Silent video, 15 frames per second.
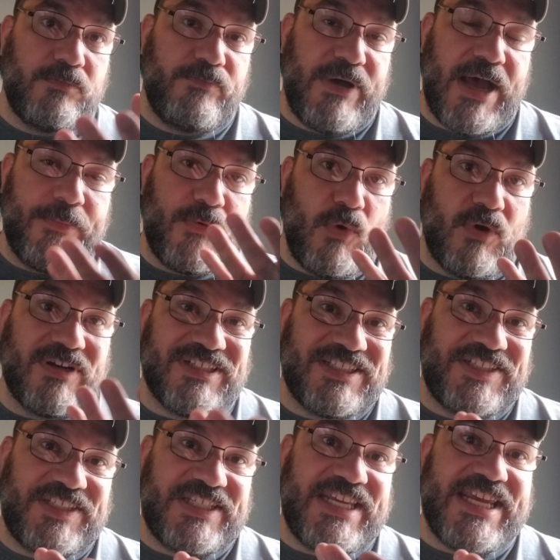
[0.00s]
popcorn
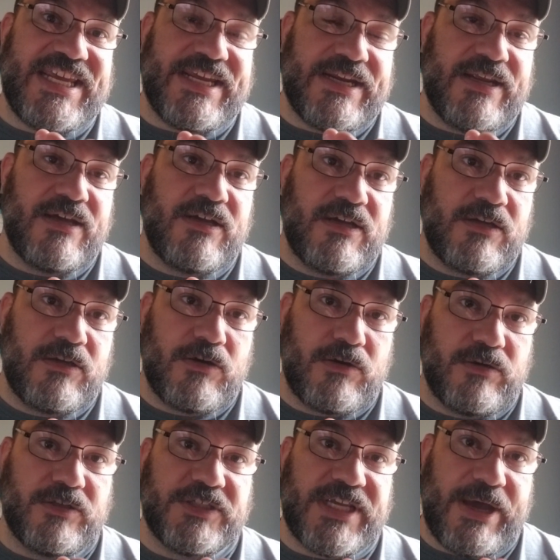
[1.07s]
seed
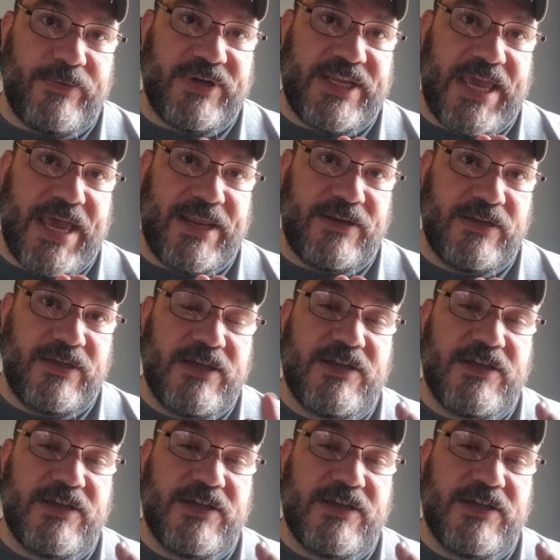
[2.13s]
kernels I would get.